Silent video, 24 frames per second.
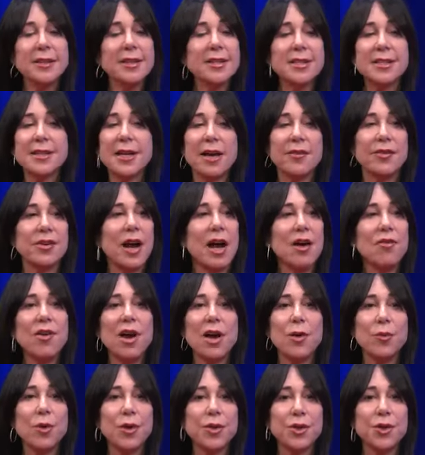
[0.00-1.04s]
Hey, listen, Kevin, I'm
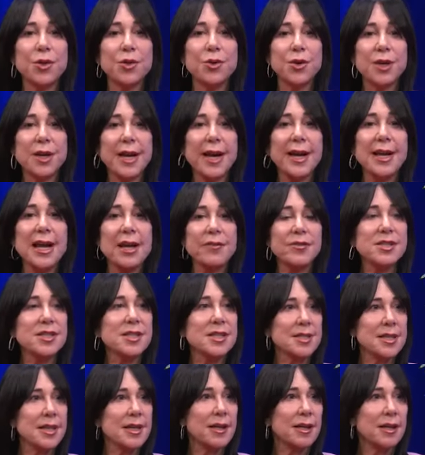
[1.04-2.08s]
right with you. You can't have a
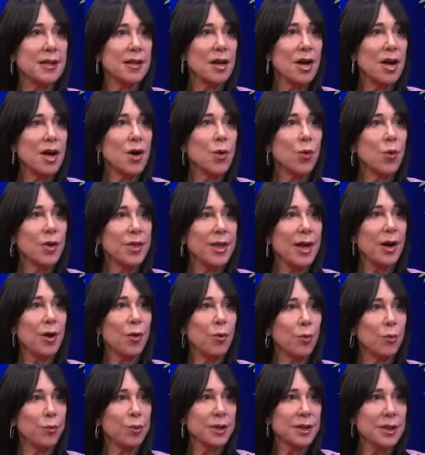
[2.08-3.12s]
city
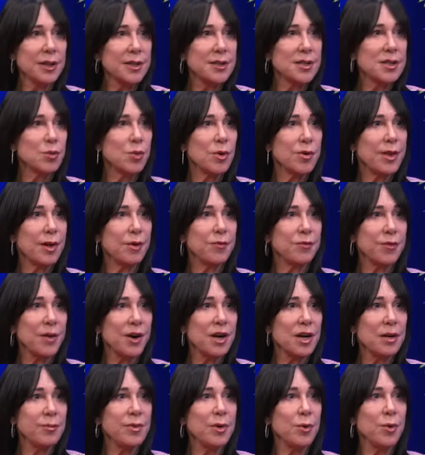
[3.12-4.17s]
without police, without
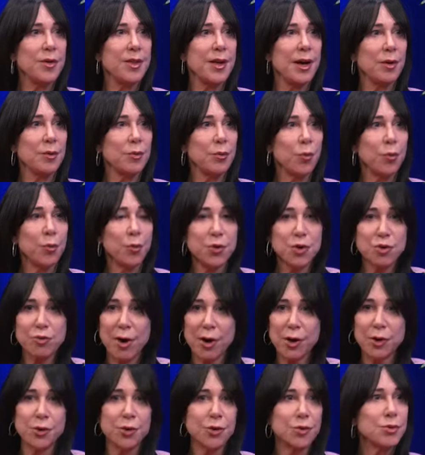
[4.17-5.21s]
firemen, without
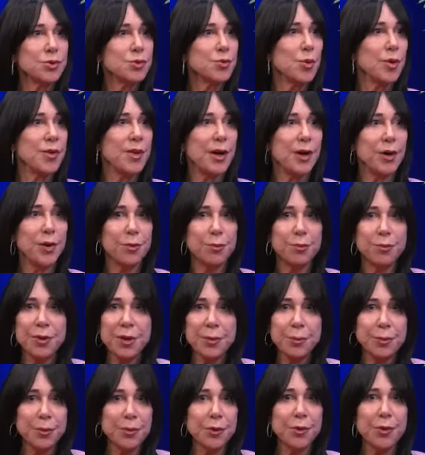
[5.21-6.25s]
truckers, without
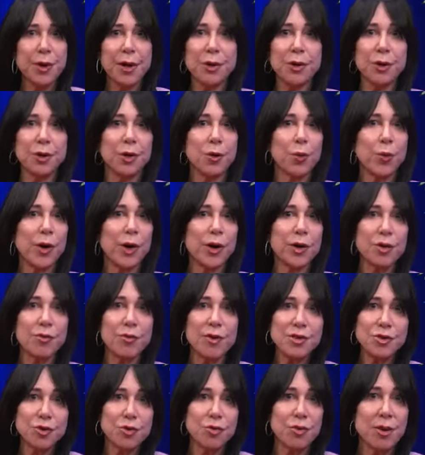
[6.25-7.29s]
people that are going to work in the
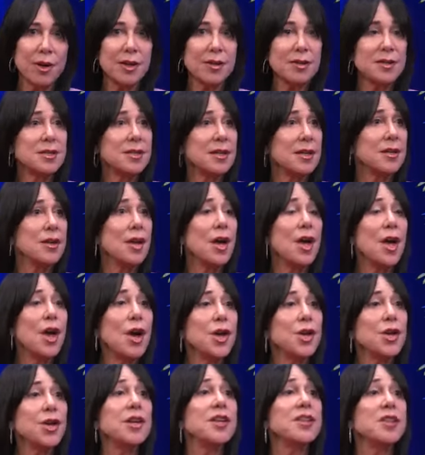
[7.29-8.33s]
restaurants. And
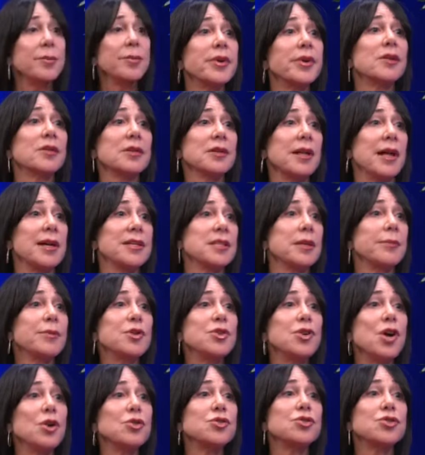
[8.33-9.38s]
you the middle class. There'll
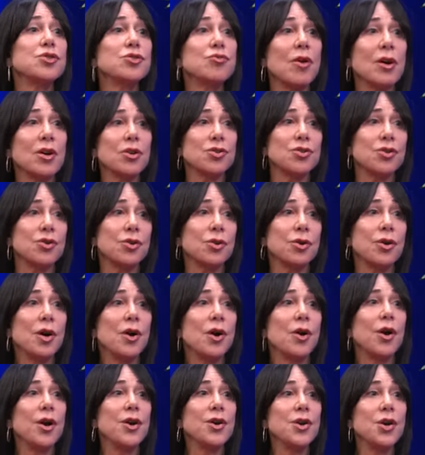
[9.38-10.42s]
be no structure
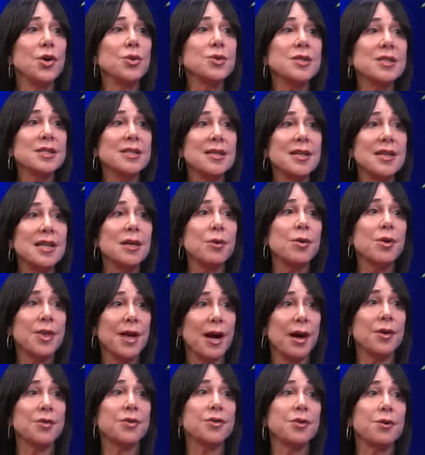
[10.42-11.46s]
or no city
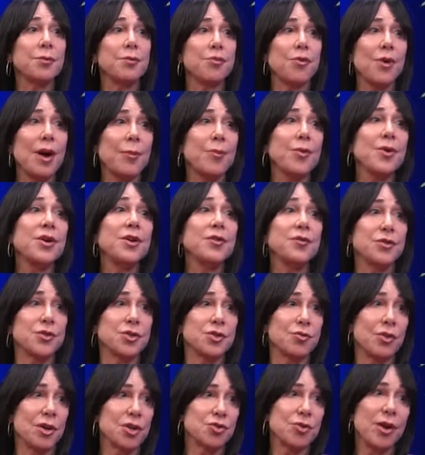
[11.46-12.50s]
without the proper
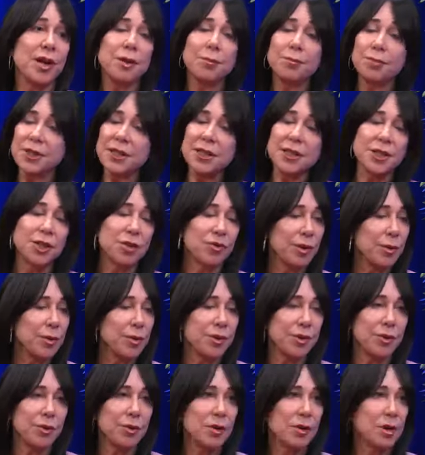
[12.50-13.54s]
infrastructure. And I completely agree
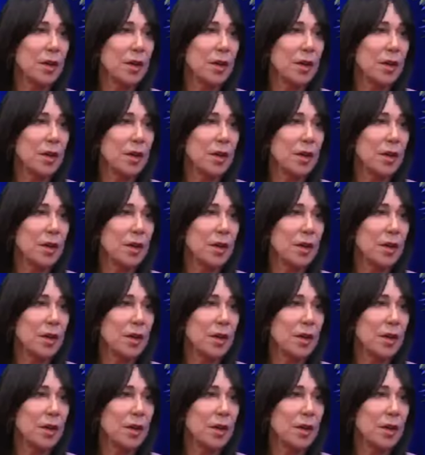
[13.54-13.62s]
with you.